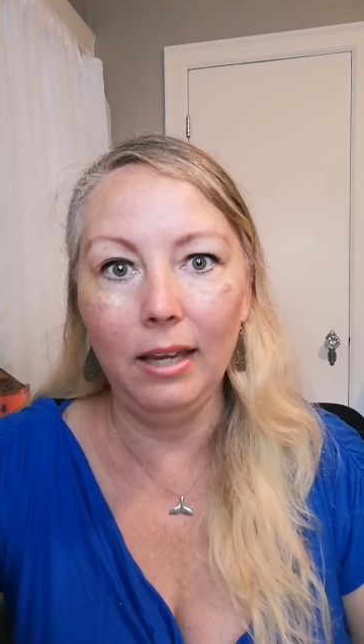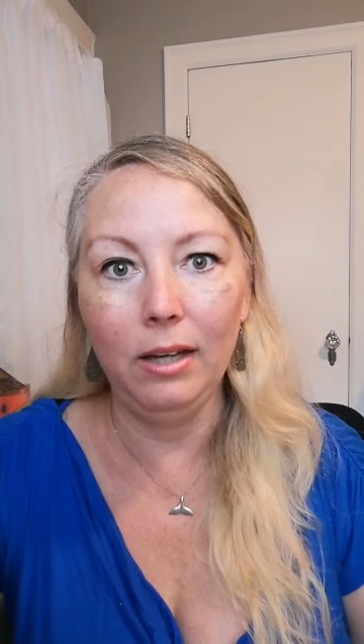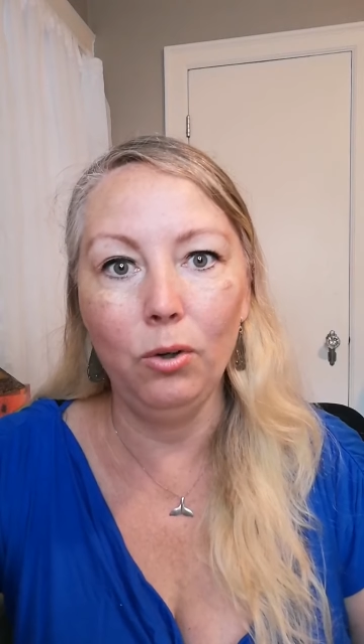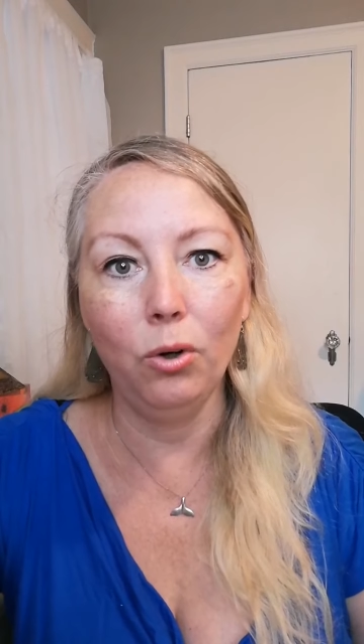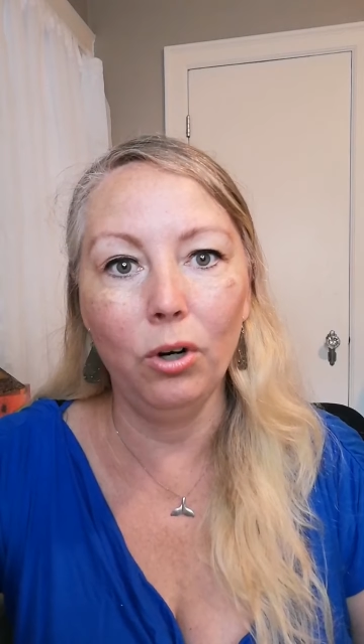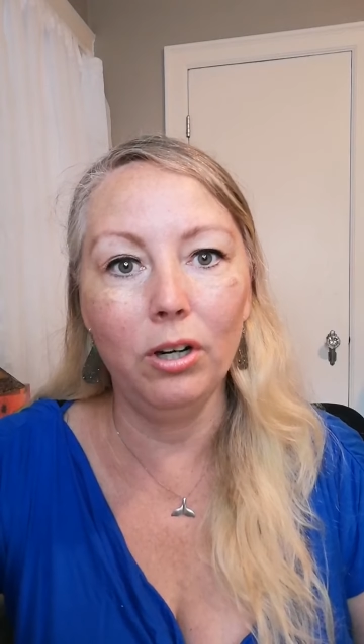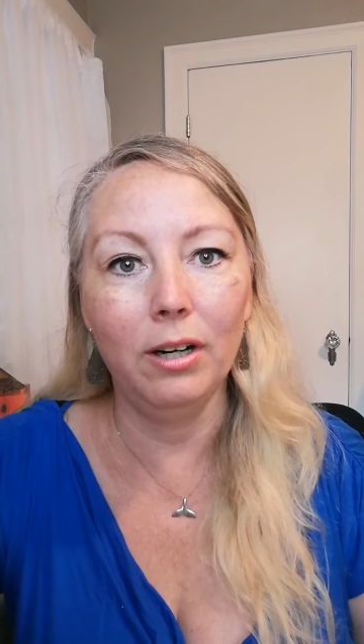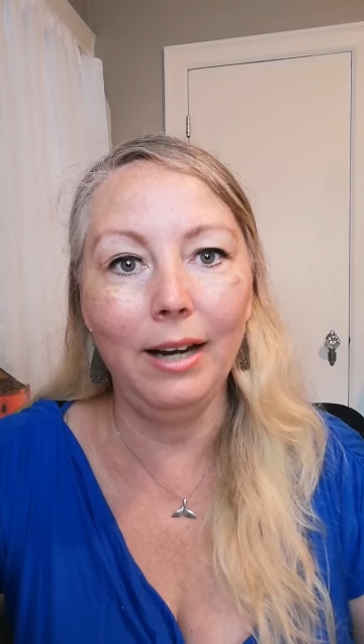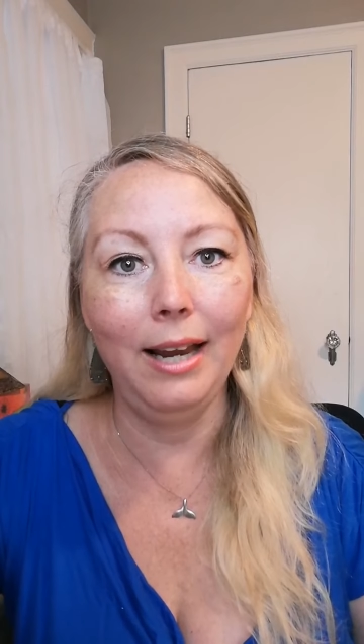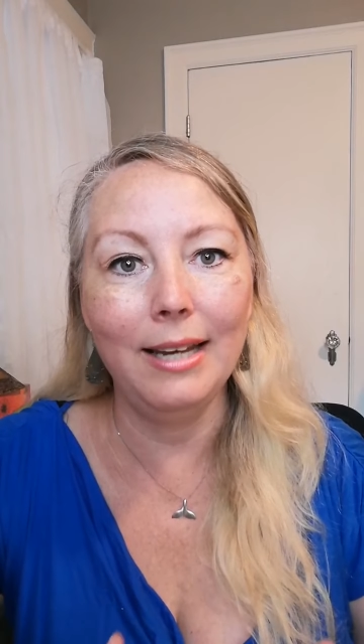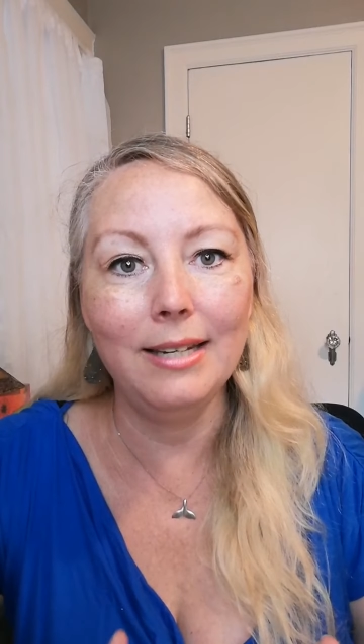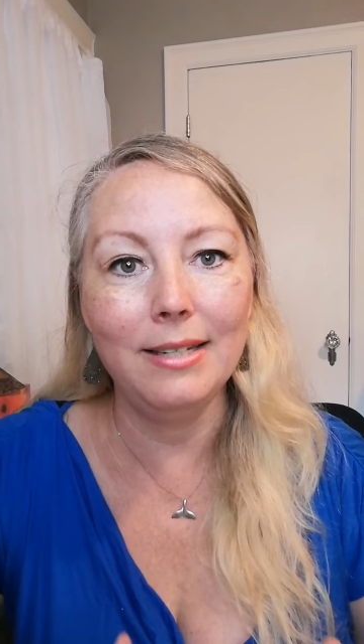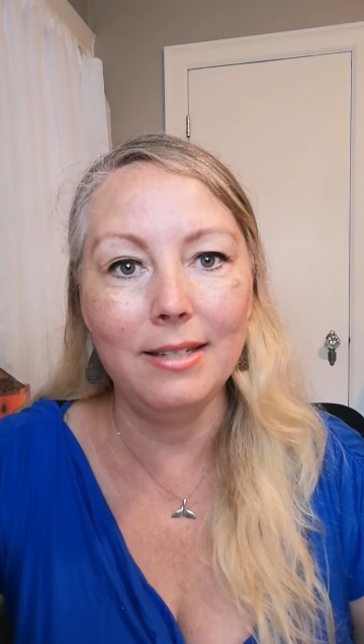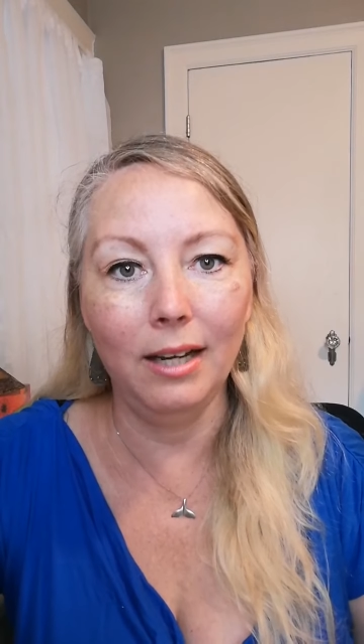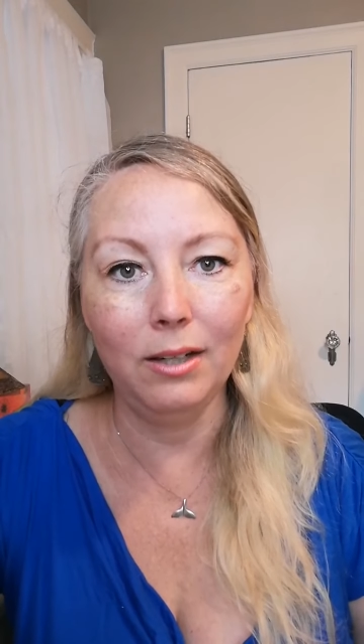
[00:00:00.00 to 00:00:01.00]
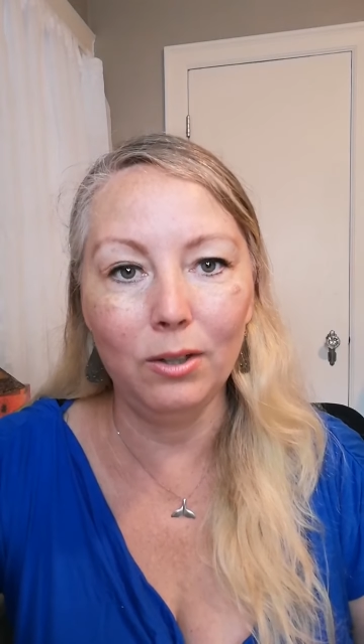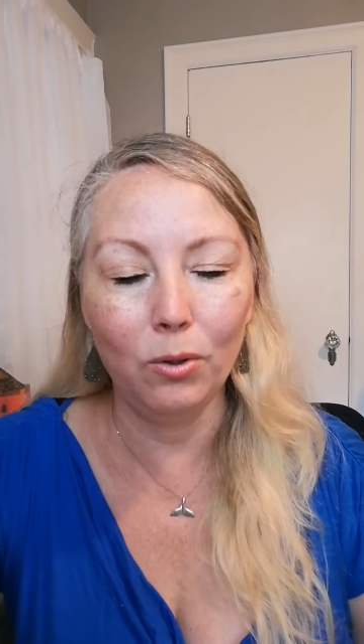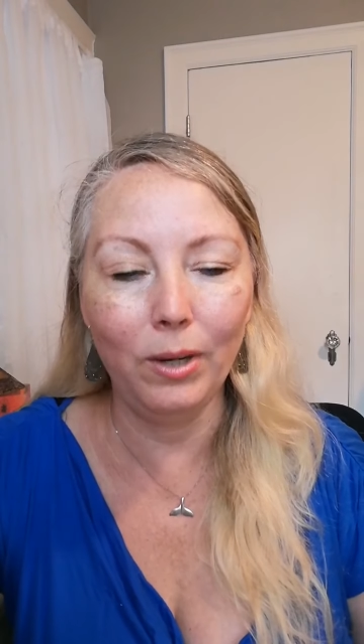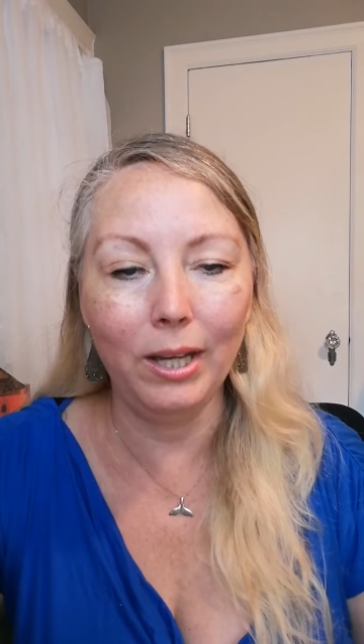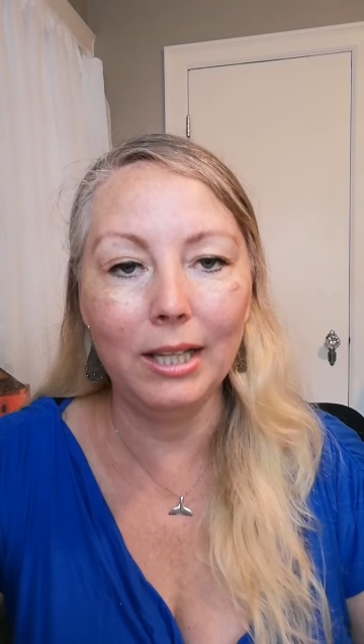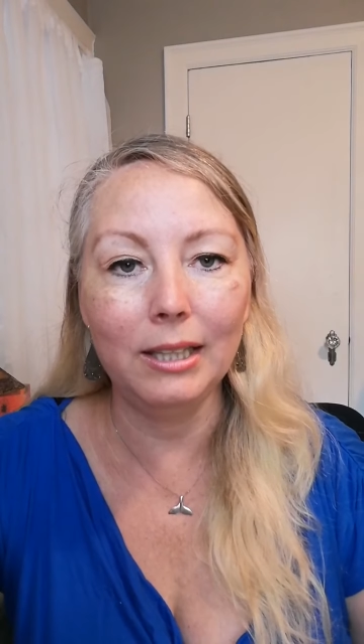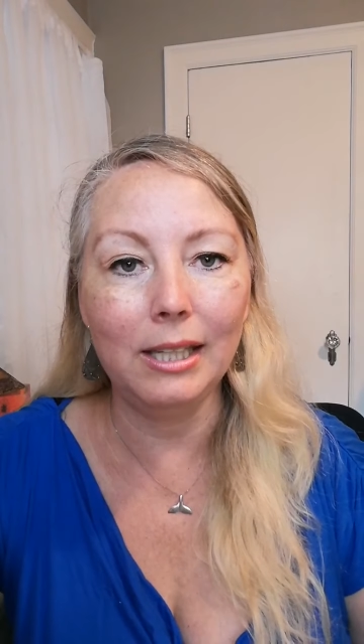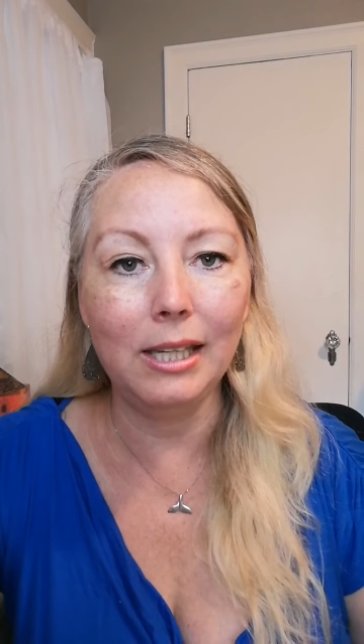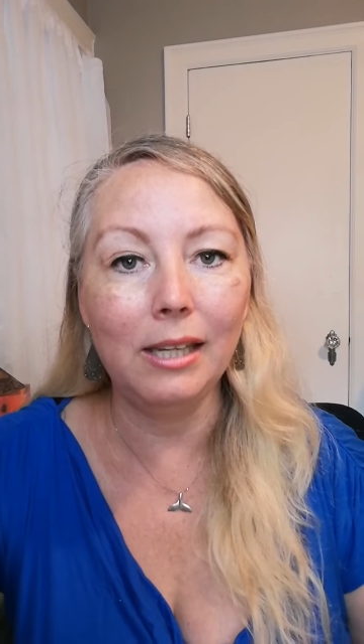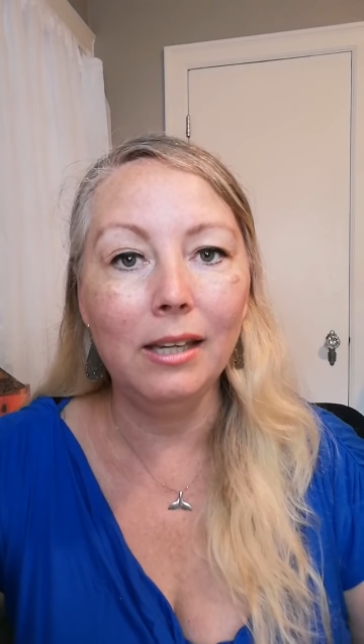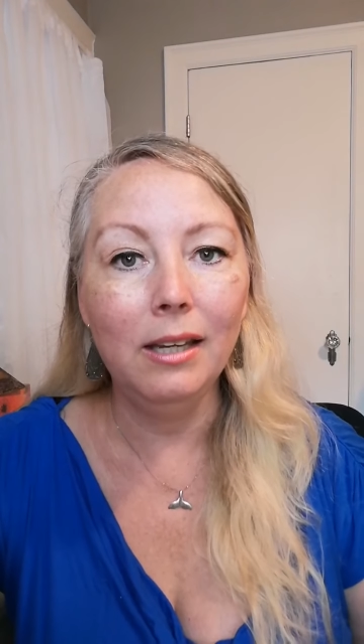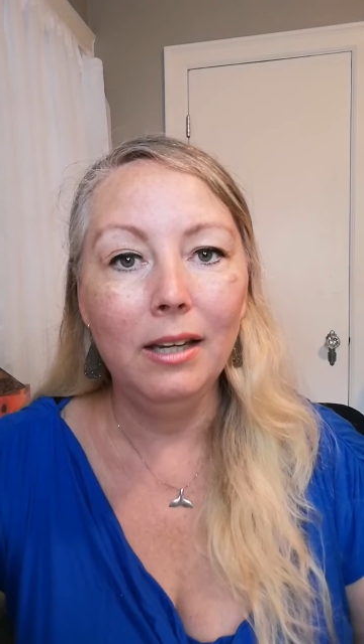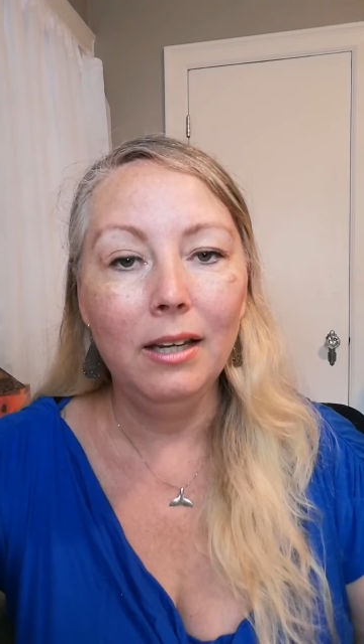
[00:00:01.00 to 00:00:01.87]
in order and done quickly.